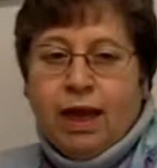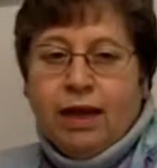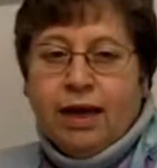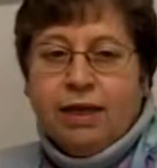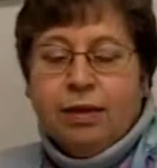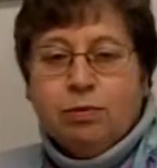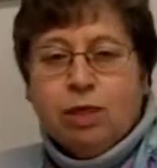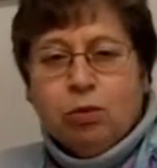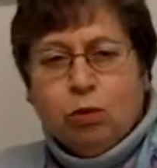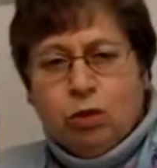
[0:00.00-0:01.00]
and I kept
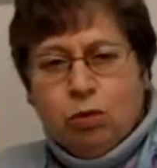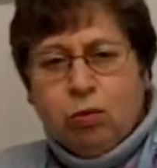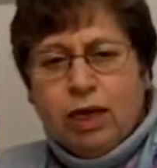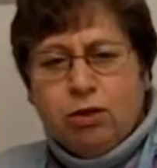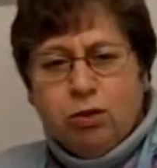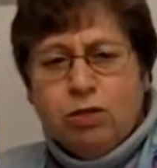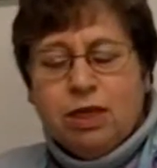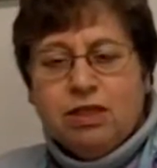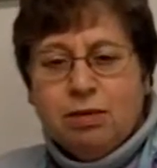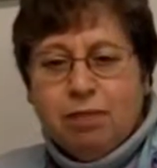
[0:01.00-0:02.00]
saying, well, you know, can't you
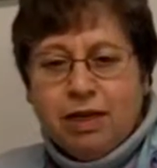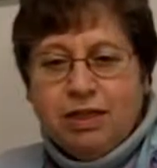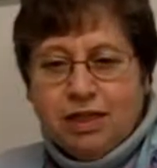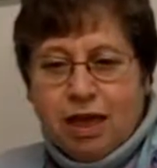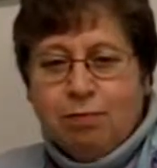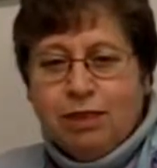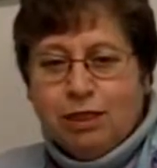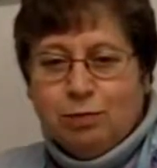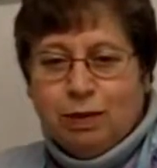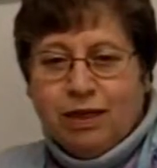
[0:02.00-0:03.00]
send somebody to come and
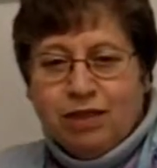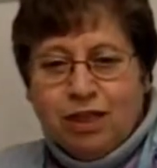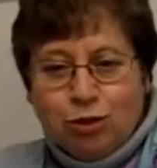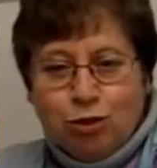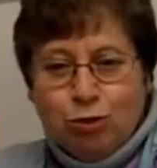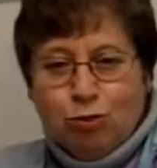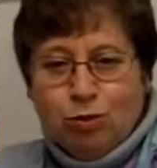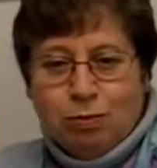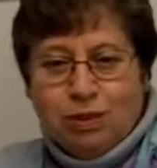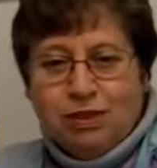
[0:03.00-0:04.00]
explain the
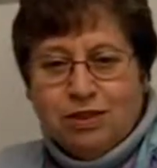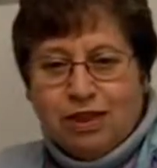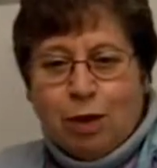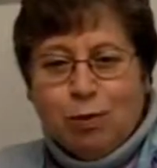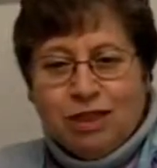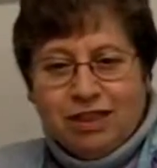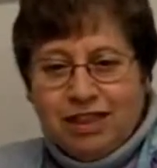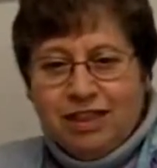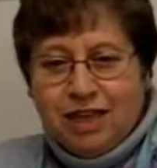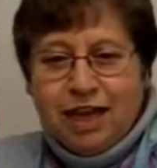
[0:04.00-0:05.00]
issues? I mean, isn't that what the
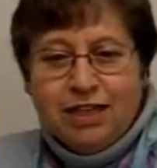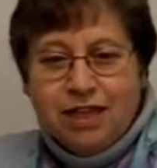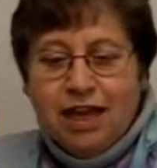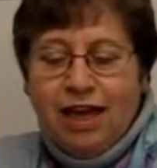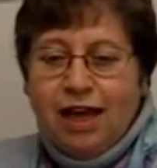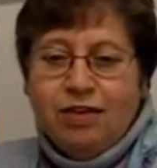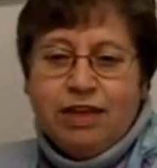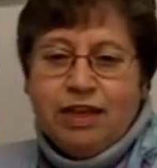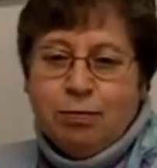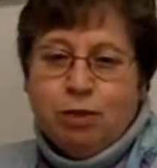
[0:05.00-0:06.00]
league does? And
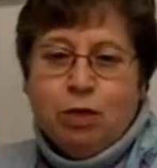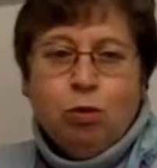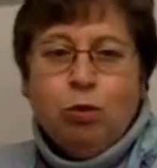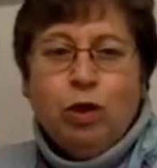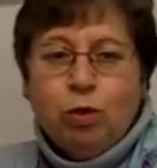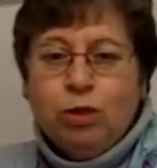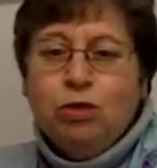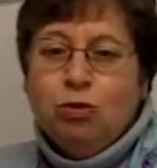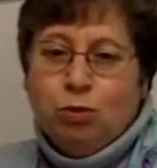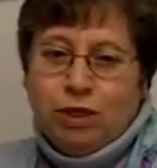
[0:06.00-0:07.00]
they kept saying, well, we
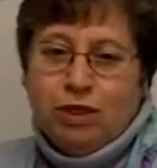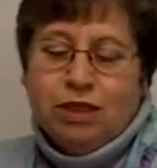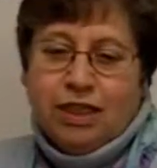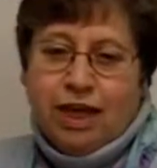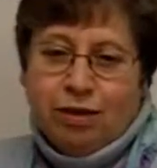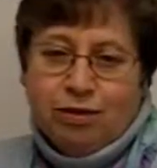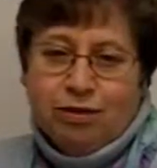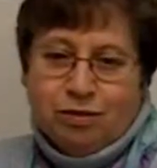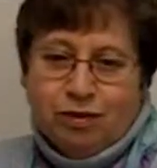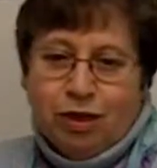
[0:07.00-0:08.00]
only do it in the
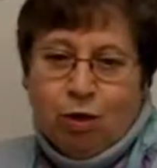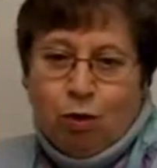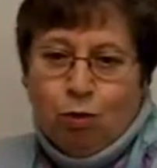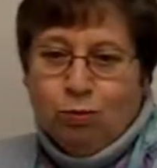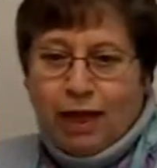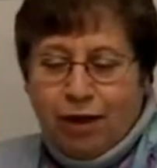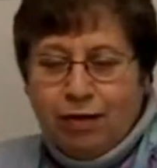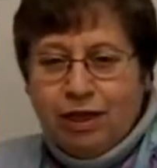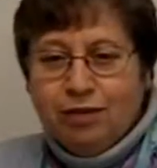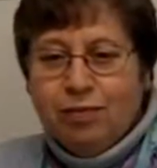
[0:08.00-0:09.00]
in, in our home
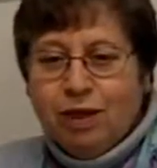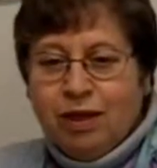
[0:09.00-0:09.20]
county,